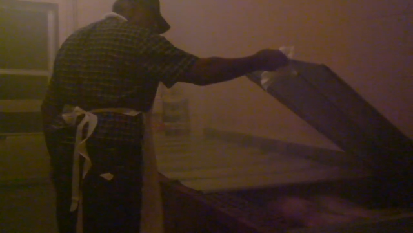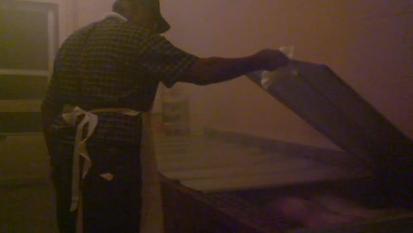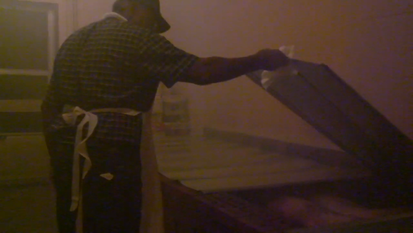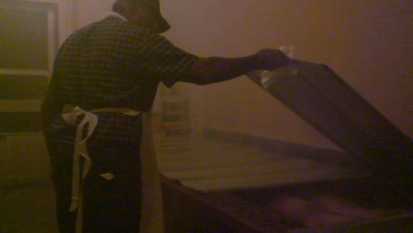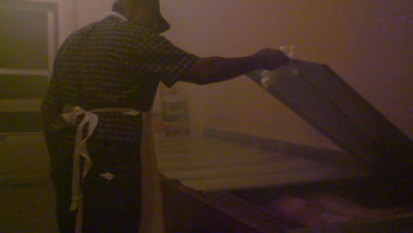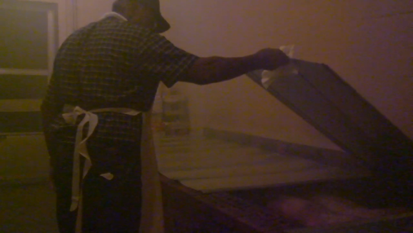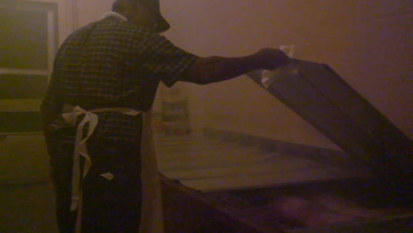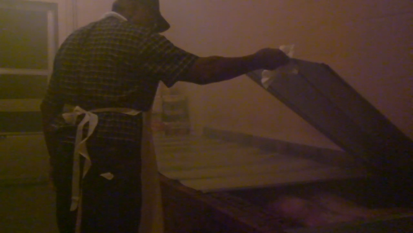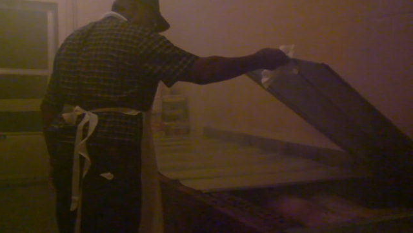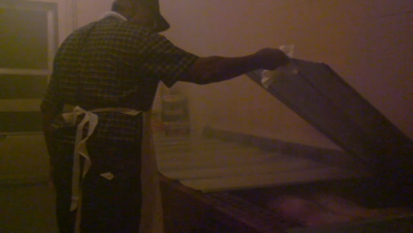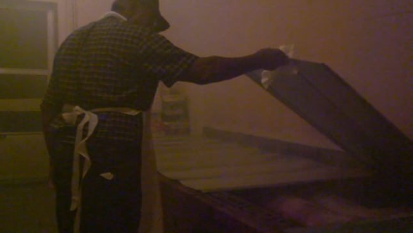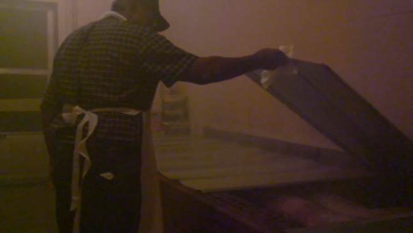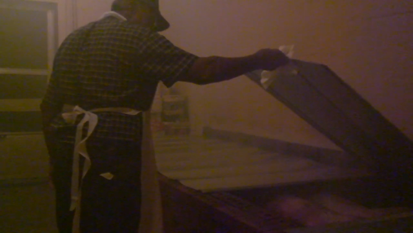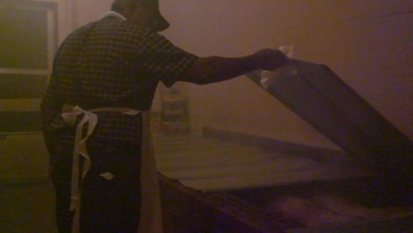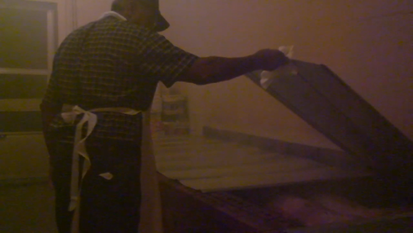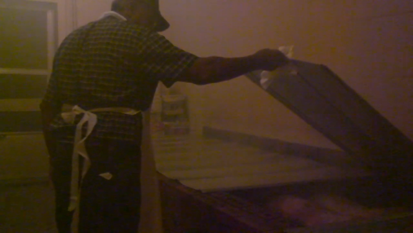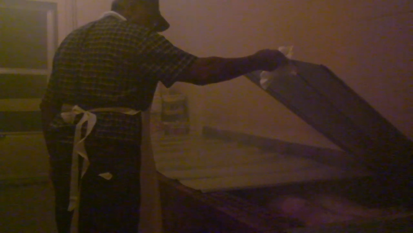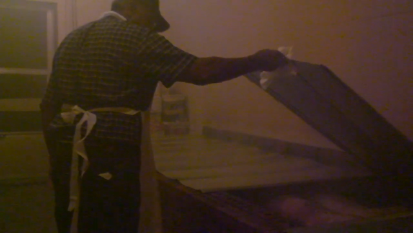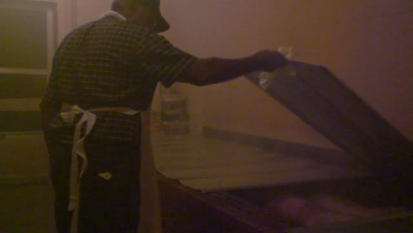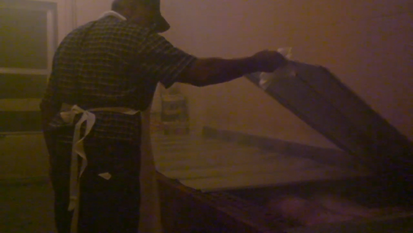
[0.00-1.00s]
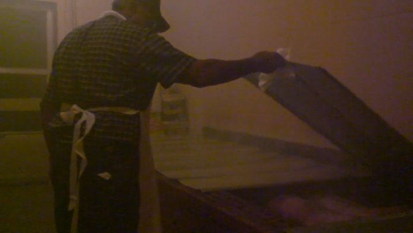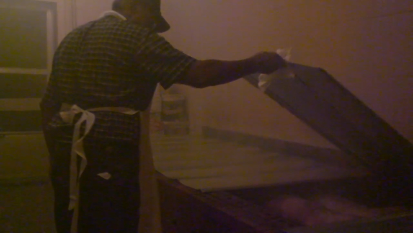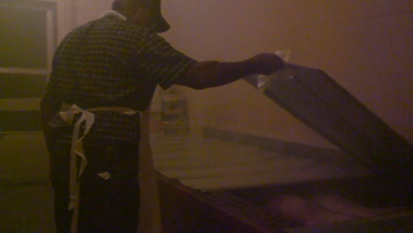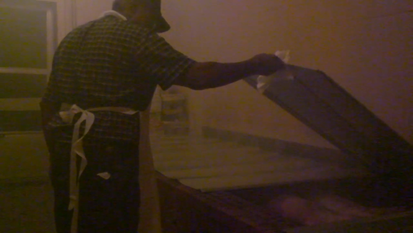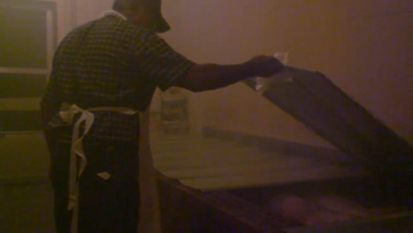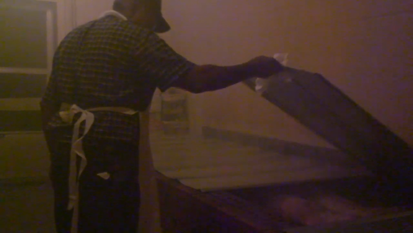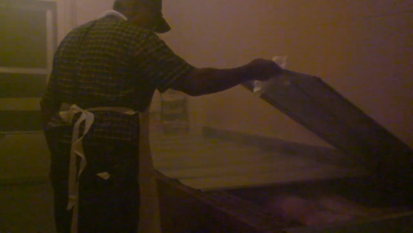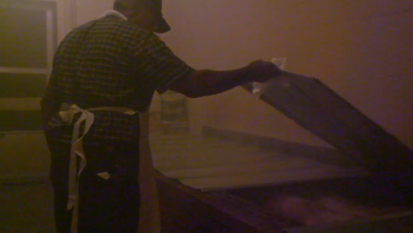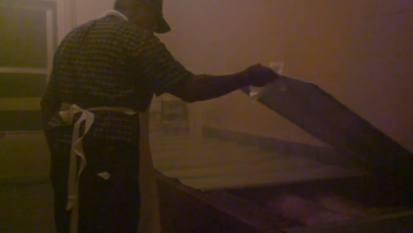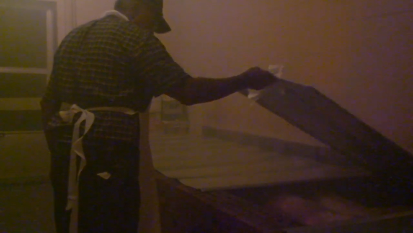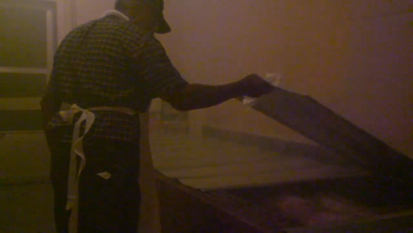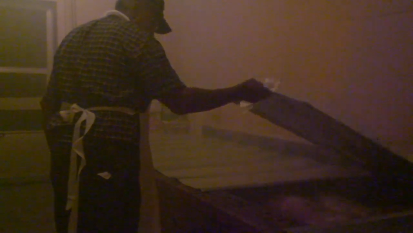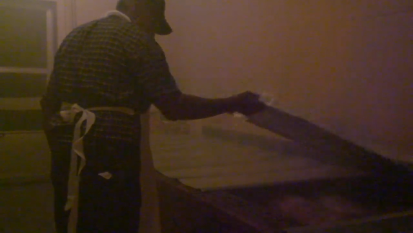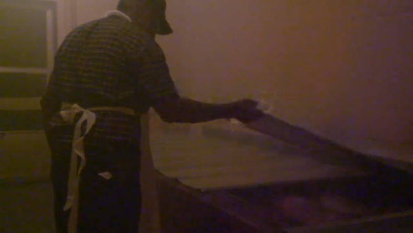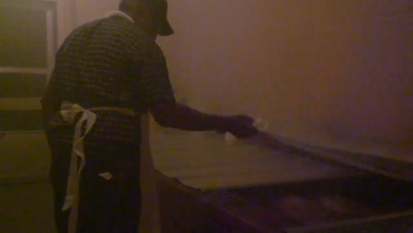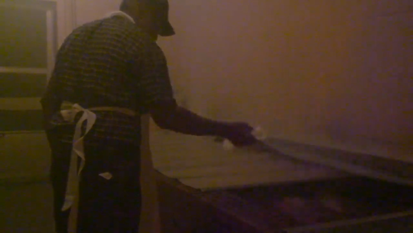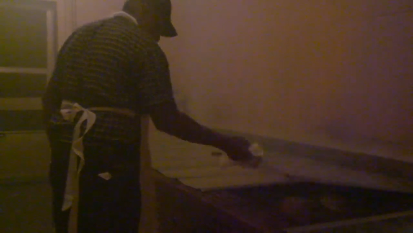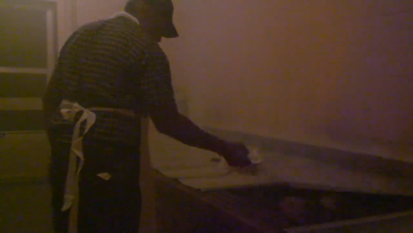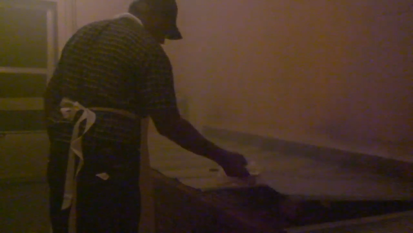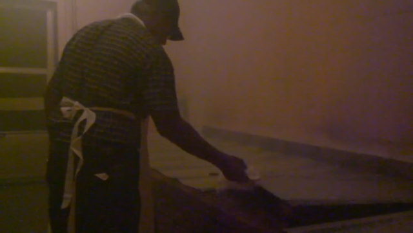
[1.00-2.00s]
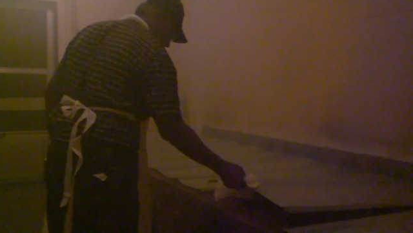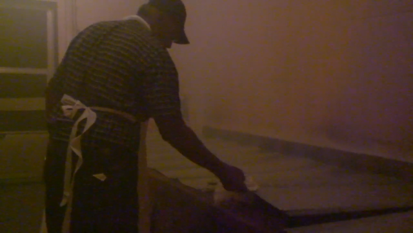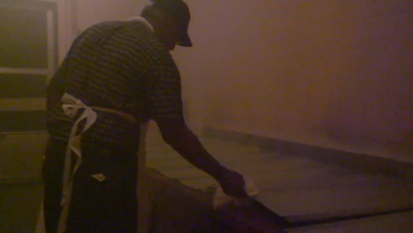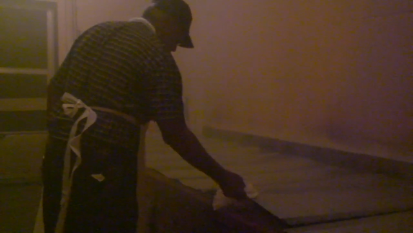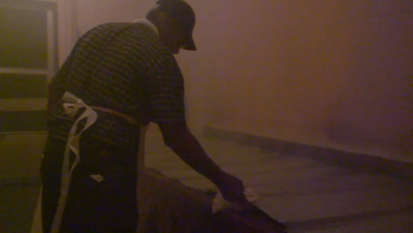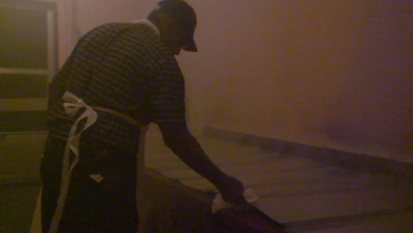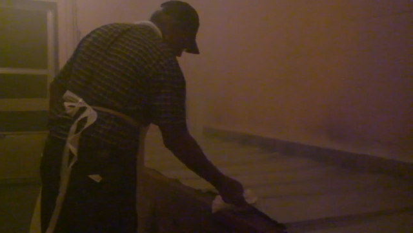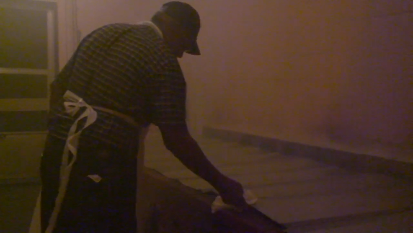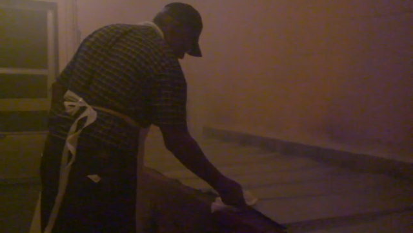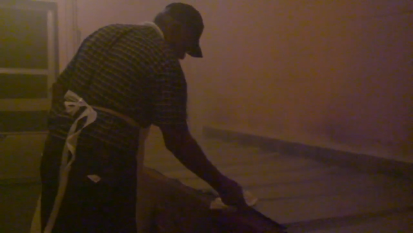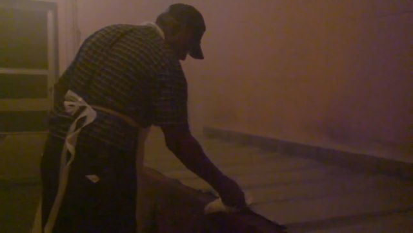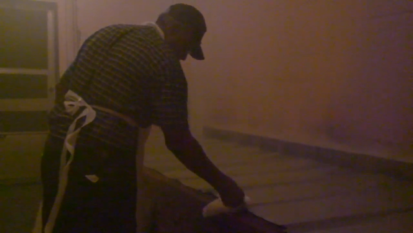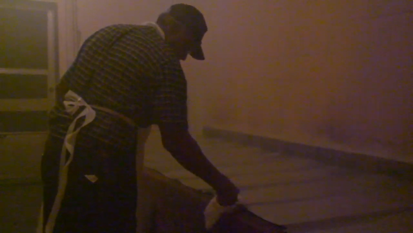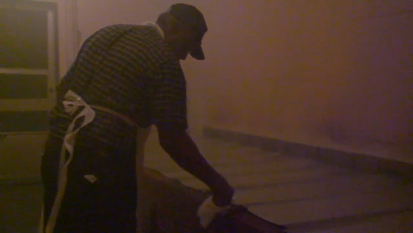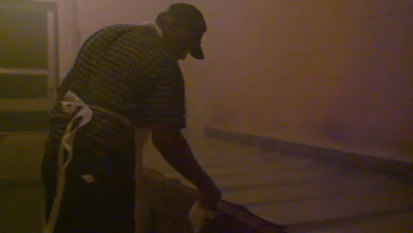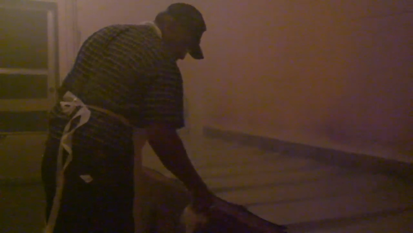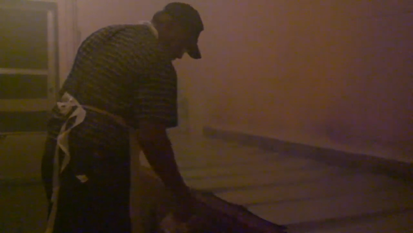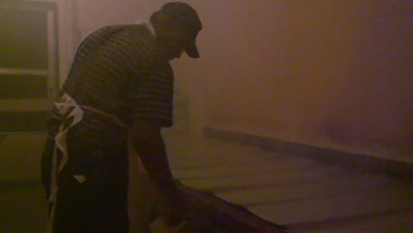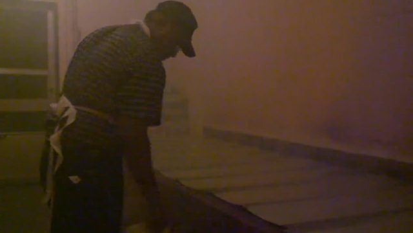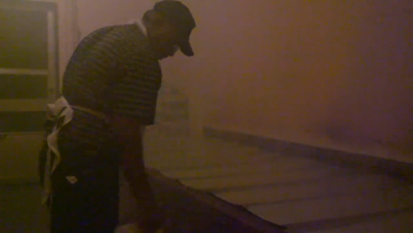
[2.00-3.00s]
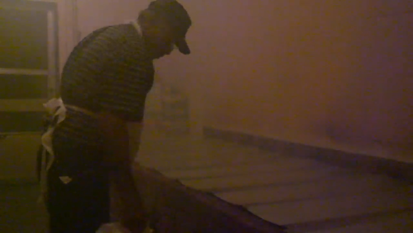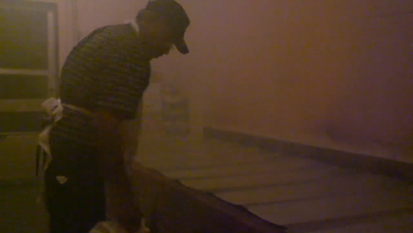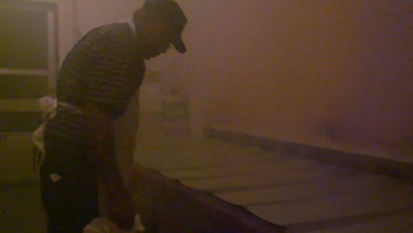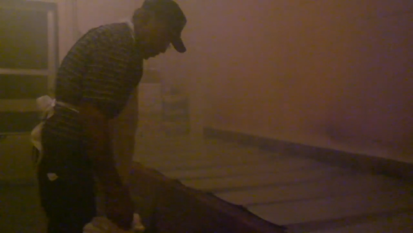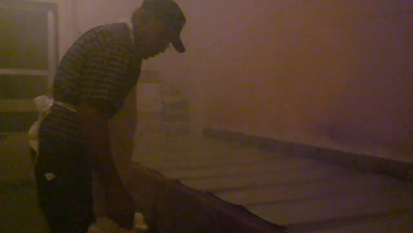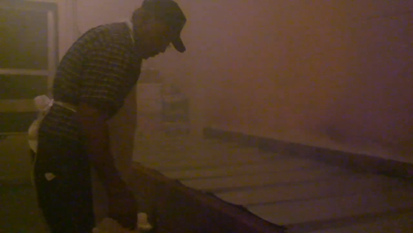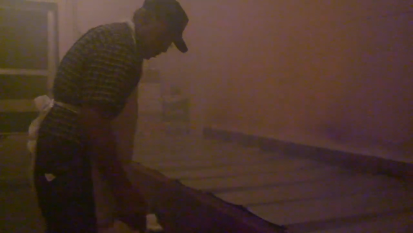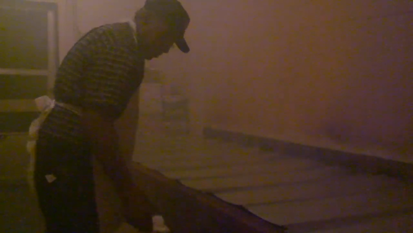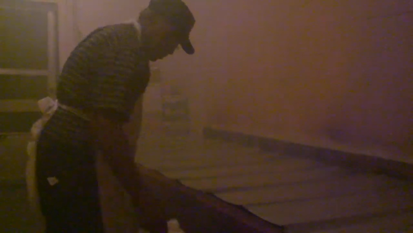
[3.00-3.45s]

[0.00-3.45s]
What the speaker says: (no speaker visible)